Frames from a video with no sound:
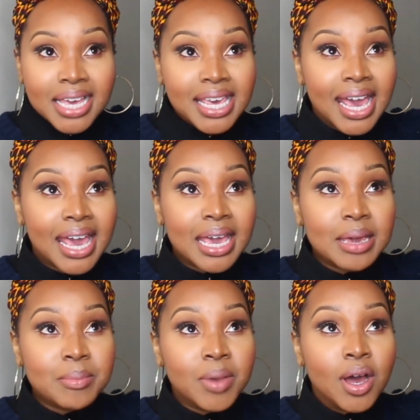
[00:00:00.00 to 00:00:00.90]

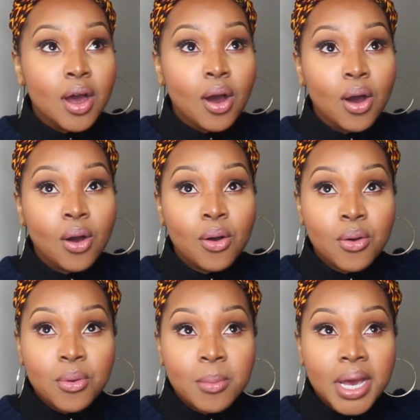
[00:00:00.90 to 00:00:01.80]
came
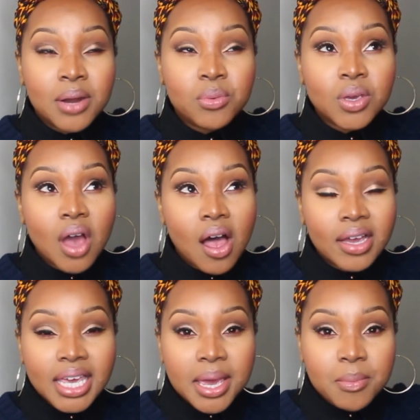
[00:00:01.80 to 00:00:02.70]
home and we
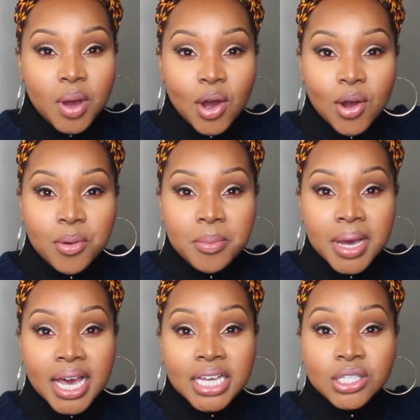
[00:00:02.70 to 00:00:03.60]
all came home